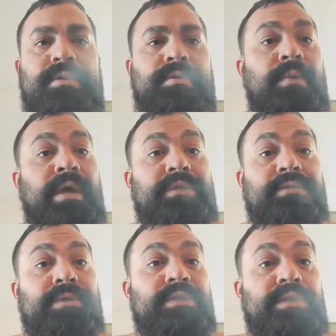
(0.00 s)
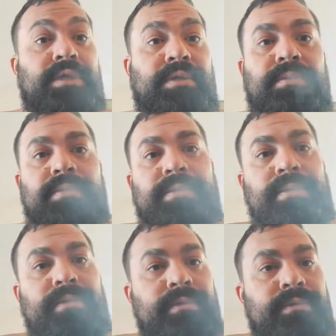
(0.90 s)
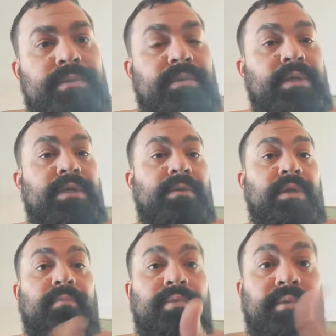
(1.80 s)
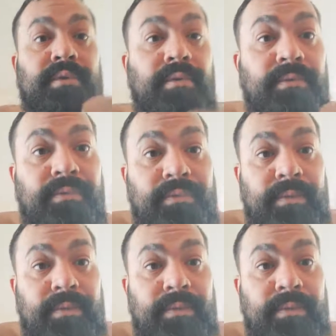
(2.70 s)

And why I do the show, so that you can improve